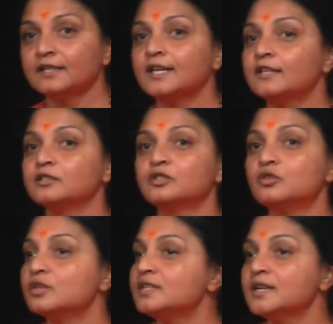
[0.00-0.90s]
then
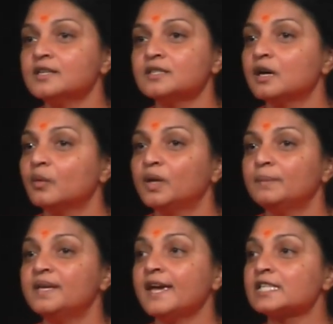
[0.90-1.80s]
goodness will
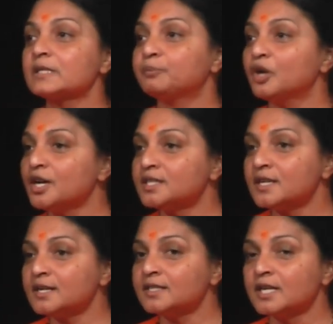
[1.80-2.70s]
be
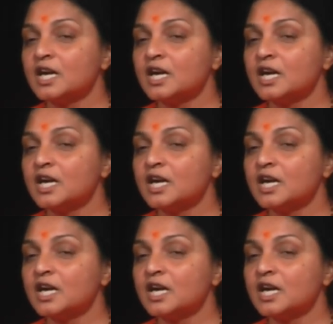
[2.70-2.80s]
exploited.